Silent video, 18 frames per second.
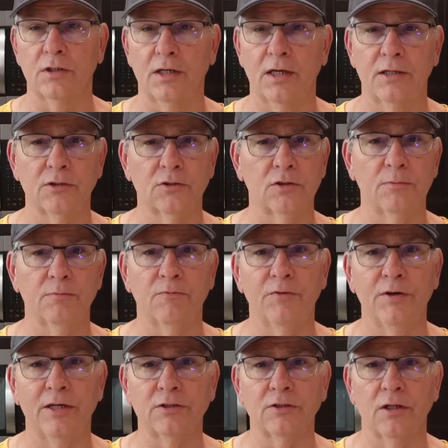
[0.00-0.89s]
Slim
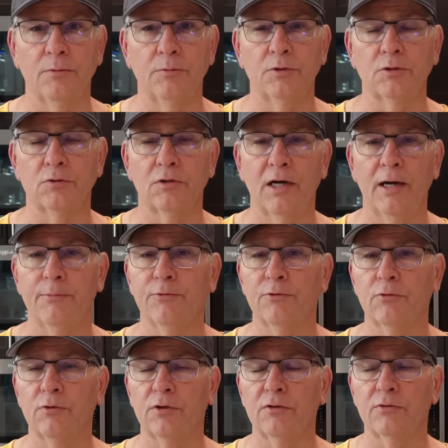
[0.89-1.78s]
Fast lemon drops
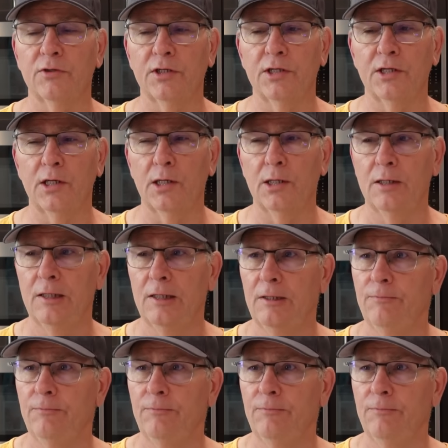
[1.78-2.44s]
or whatever they are.